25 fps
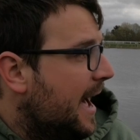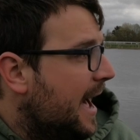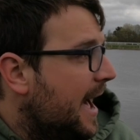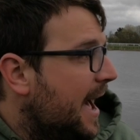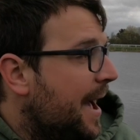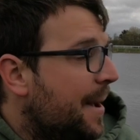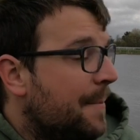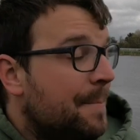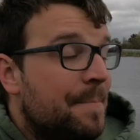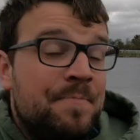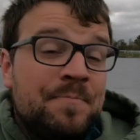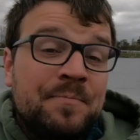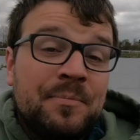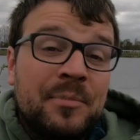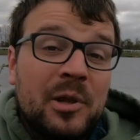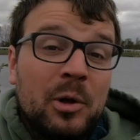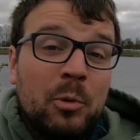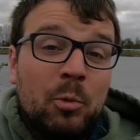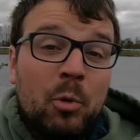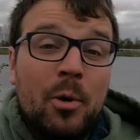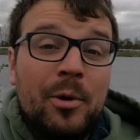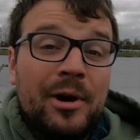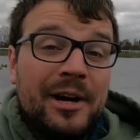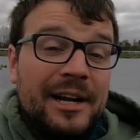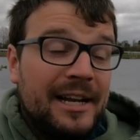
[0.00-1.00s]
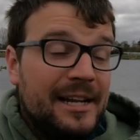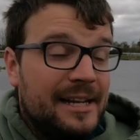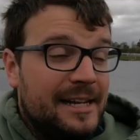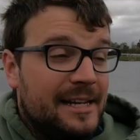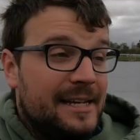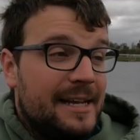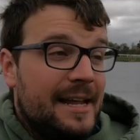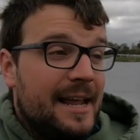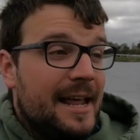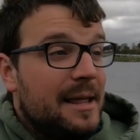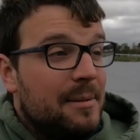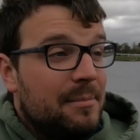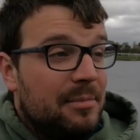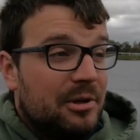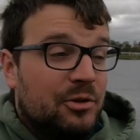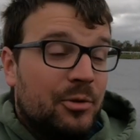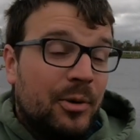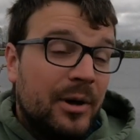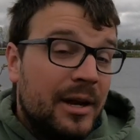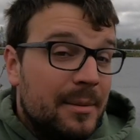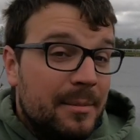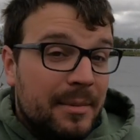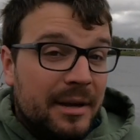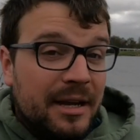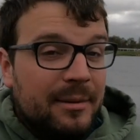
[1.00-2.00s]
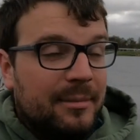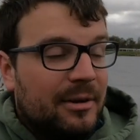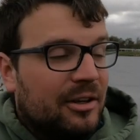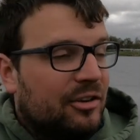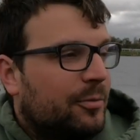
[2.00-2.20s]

Worryingly, in between me and